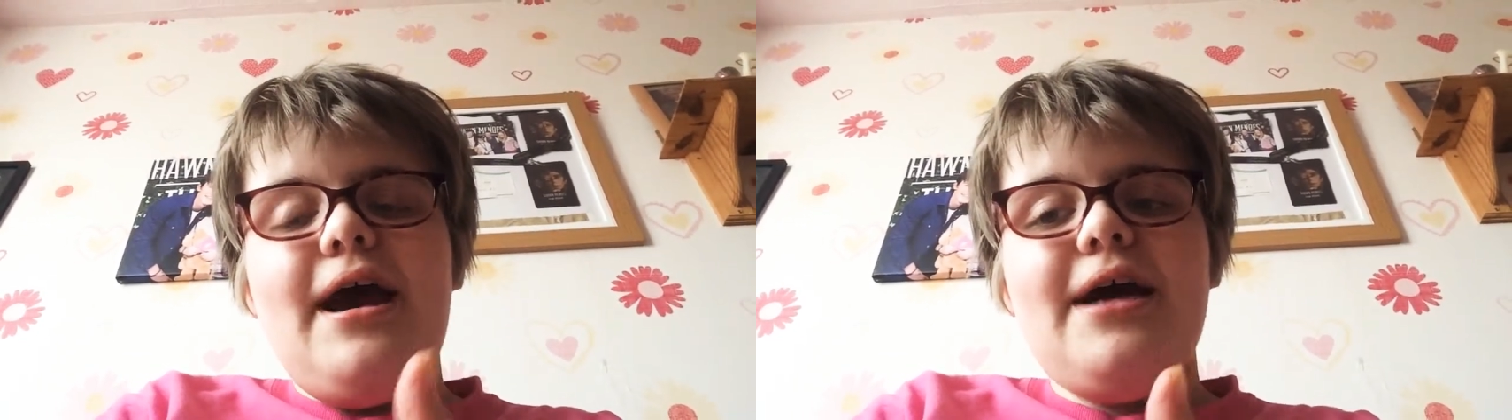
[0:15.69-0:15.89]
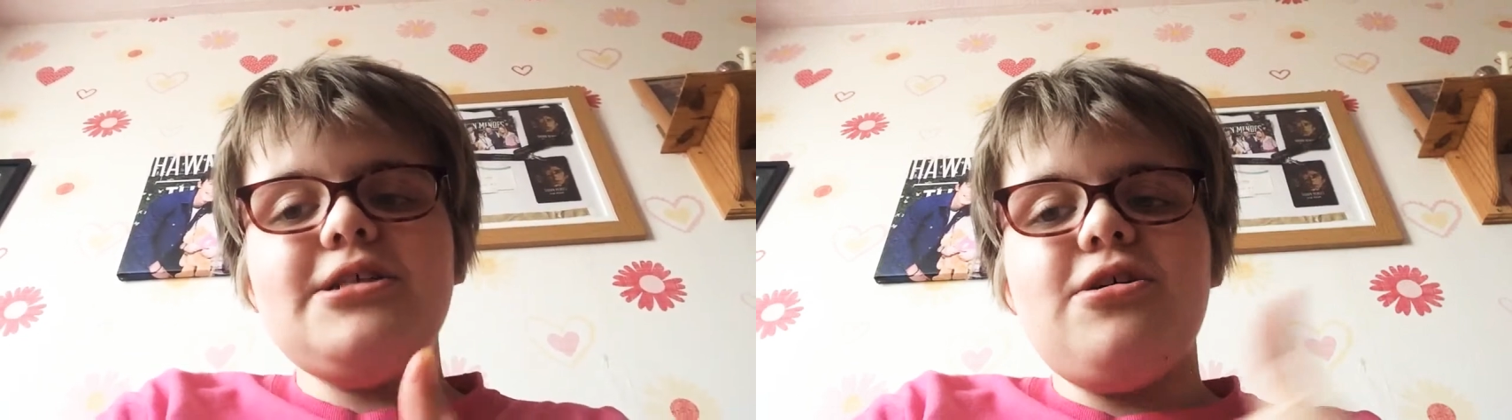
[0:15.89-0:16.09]

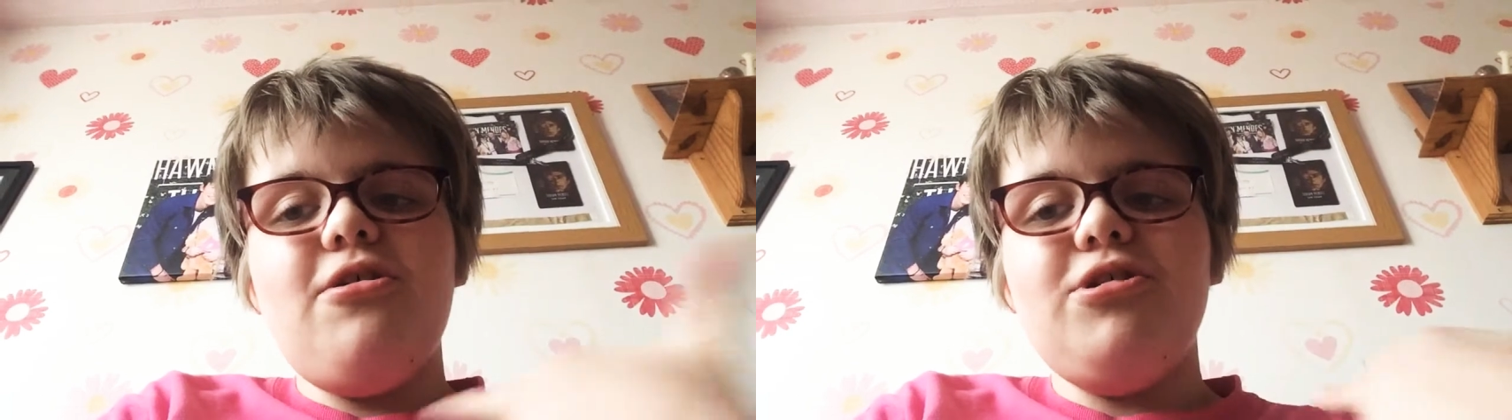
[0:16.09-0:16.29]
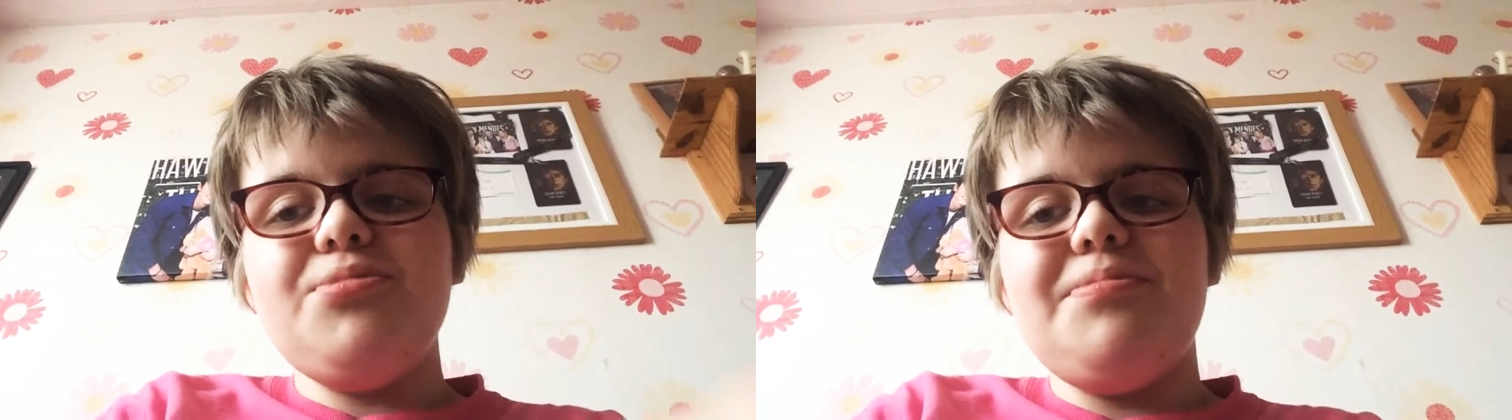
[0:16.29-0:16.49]
had a
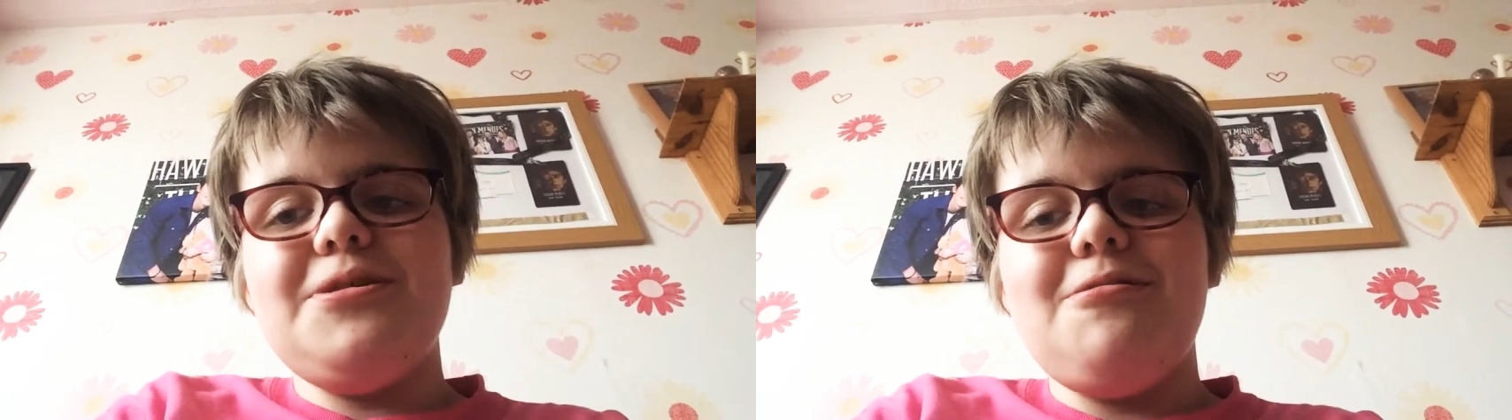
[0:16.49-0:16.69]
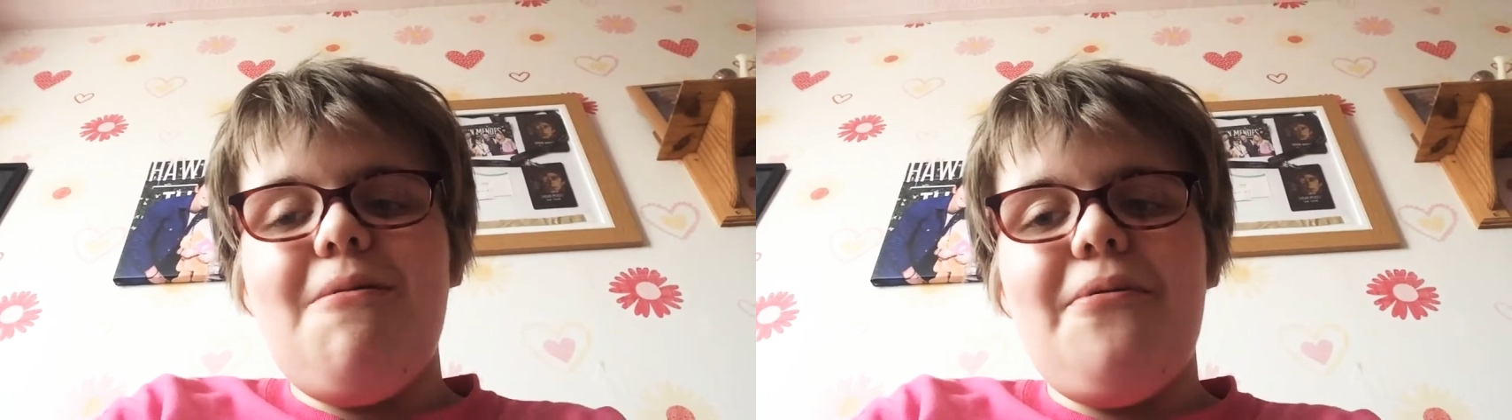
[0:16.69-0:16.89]

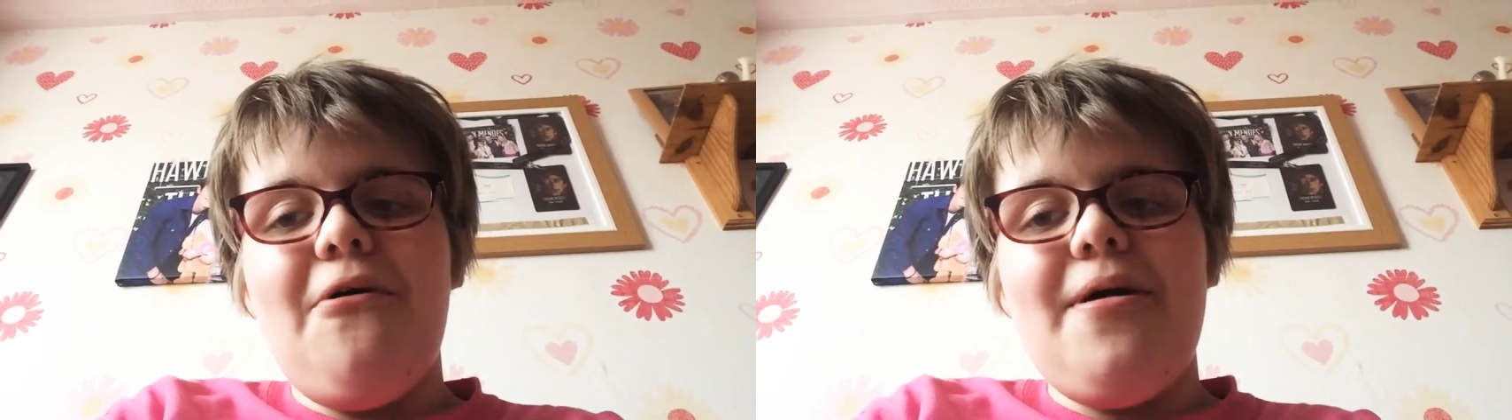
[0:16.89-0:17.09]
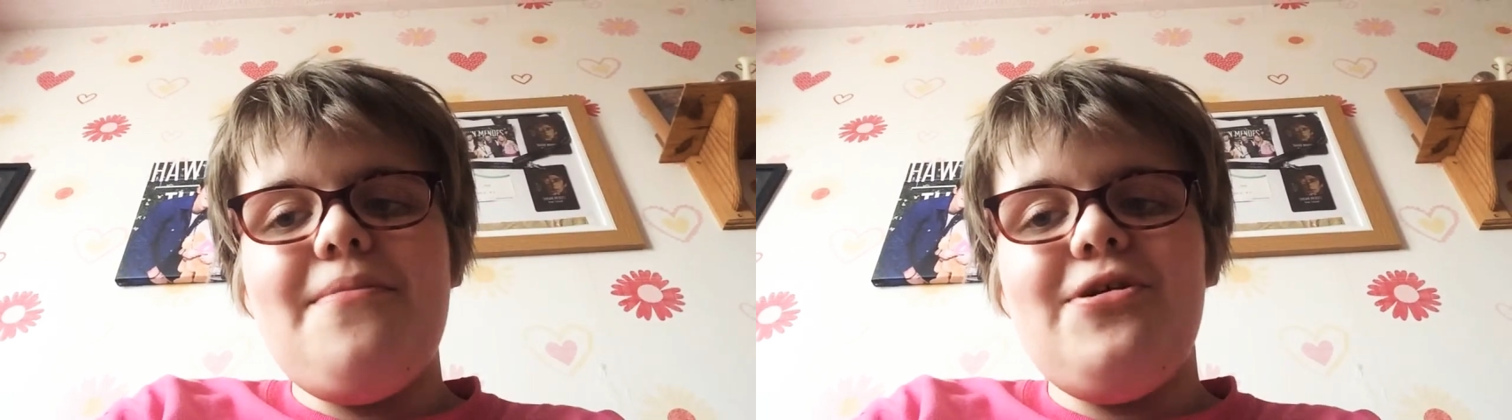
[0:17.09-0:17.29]
hospital
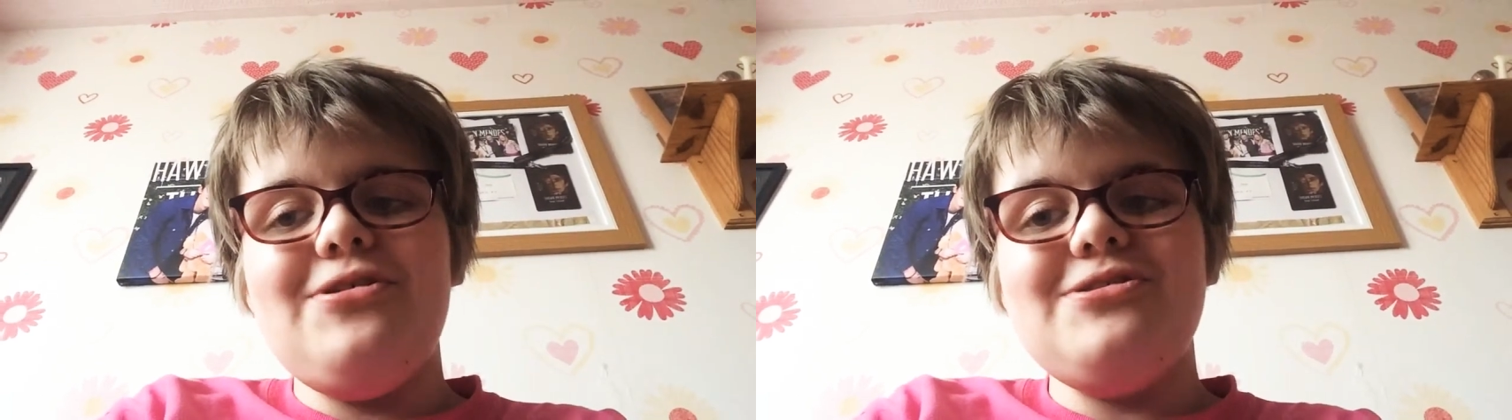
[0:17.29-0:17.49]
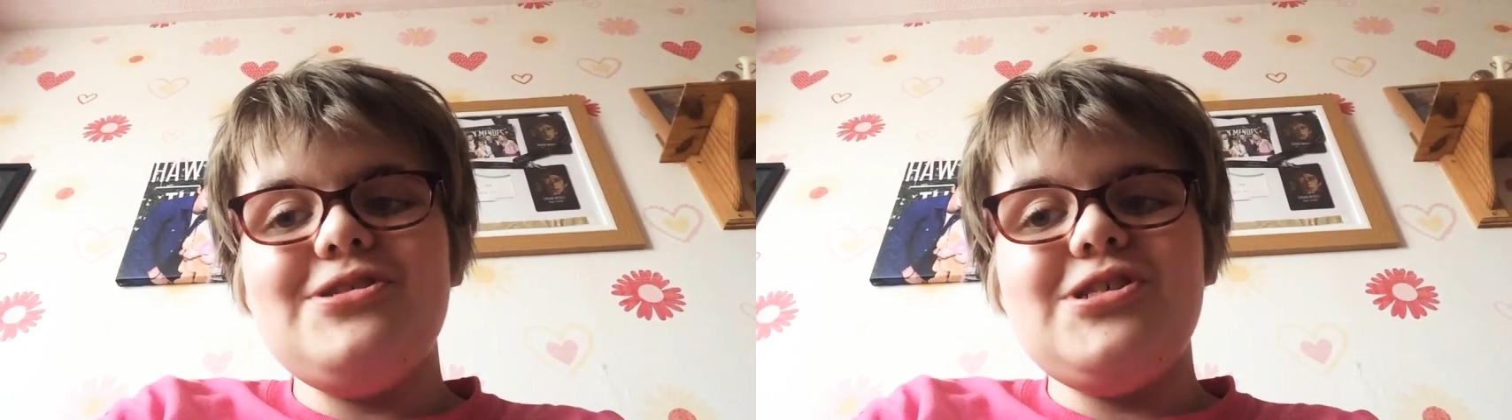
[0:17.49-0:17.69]

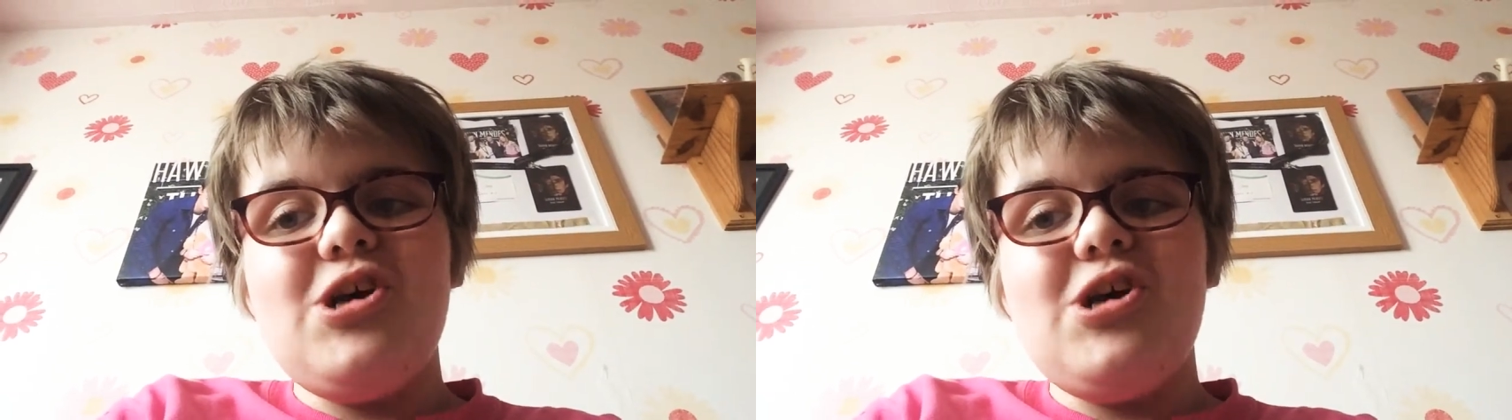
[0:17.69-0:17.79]
appointment